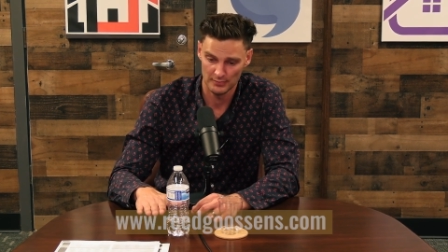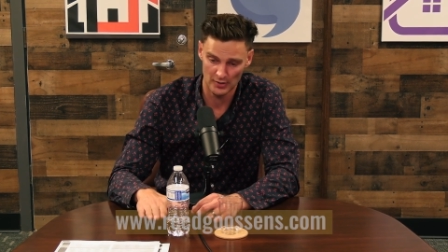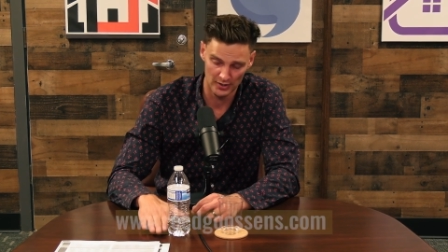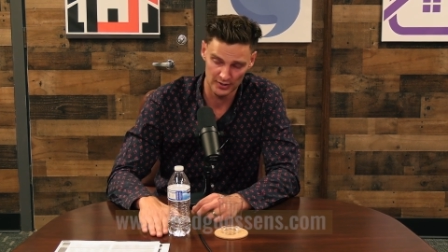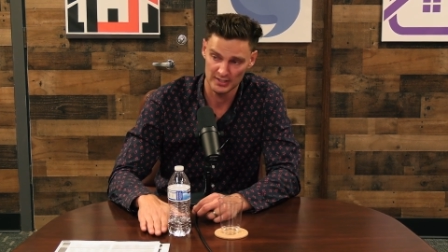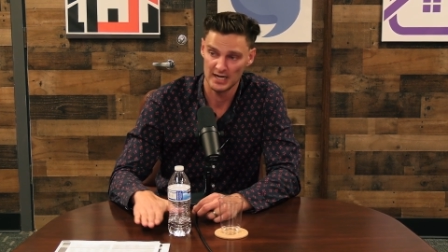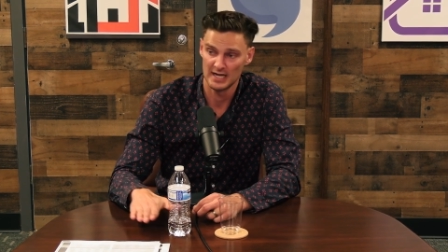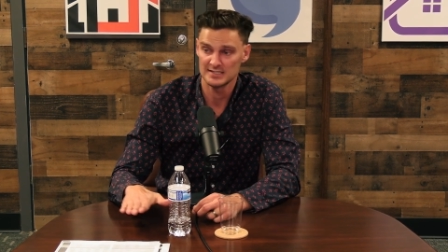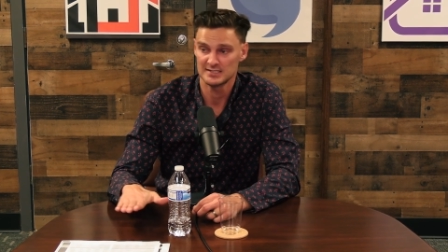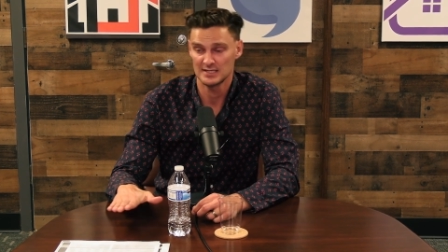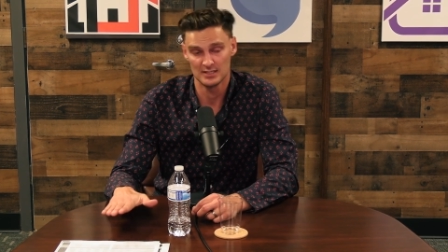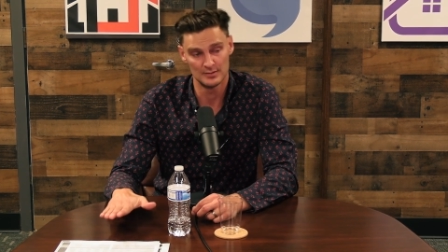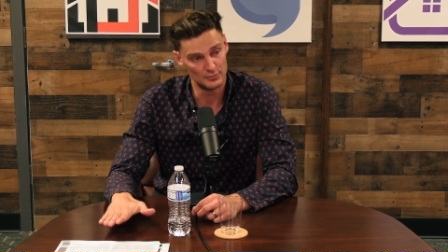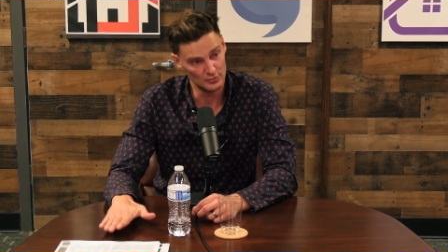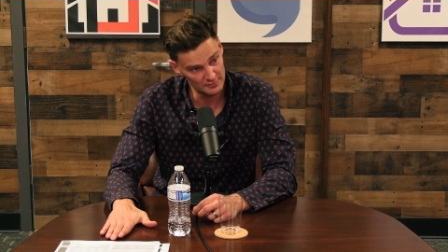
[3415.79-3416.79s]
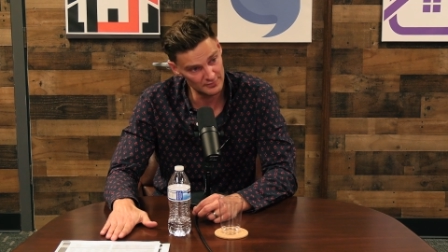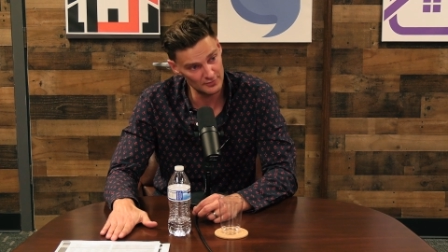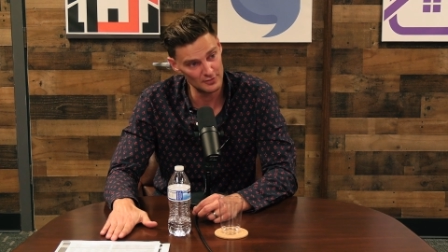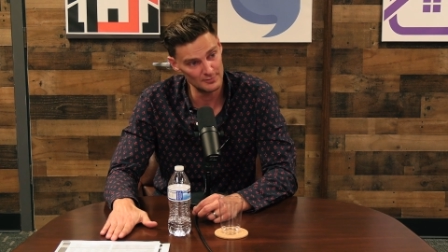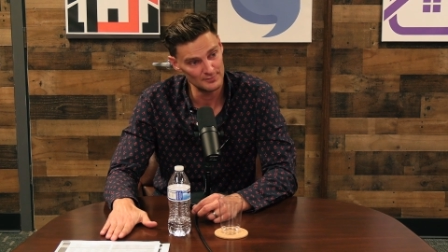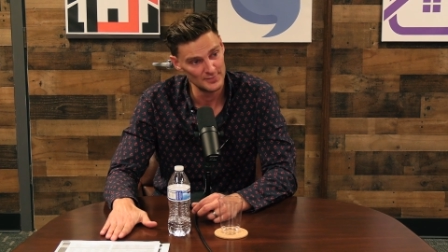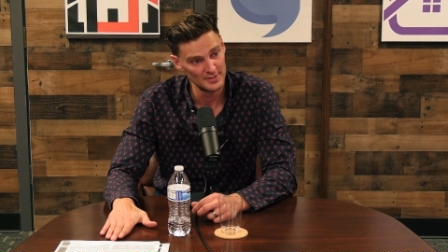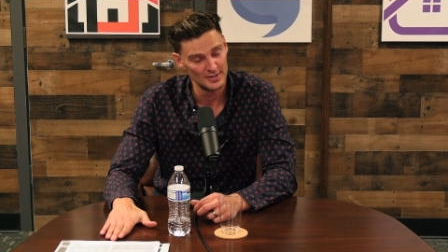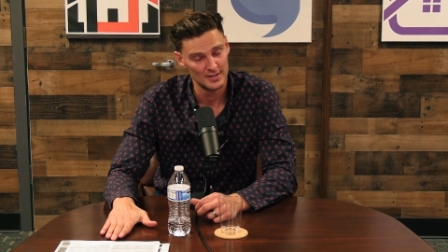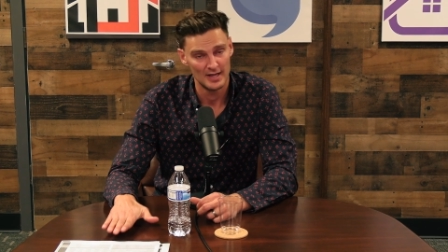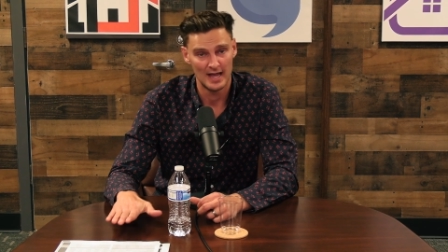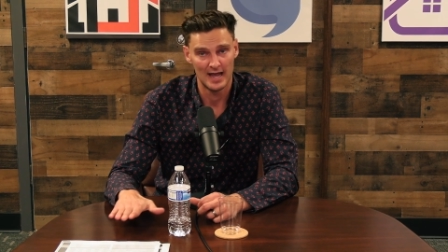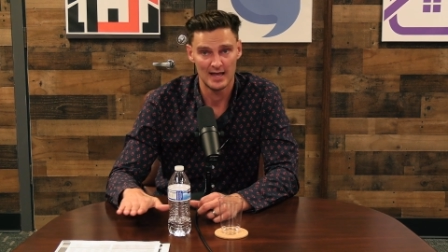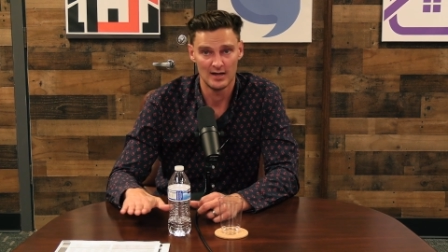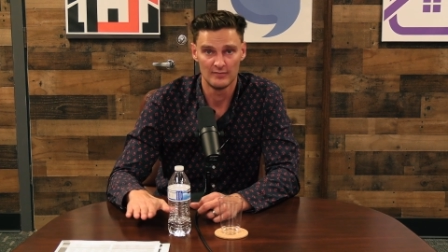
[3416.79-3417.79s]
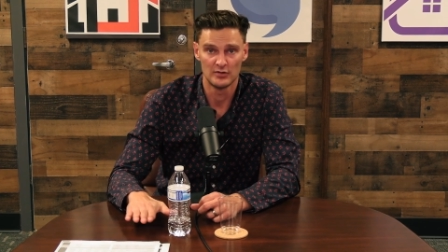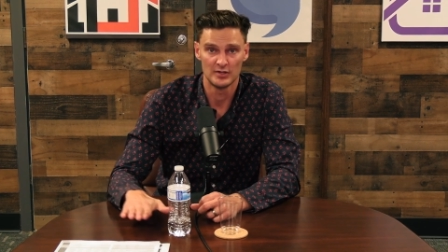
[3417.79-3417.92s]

podcast in the book form, and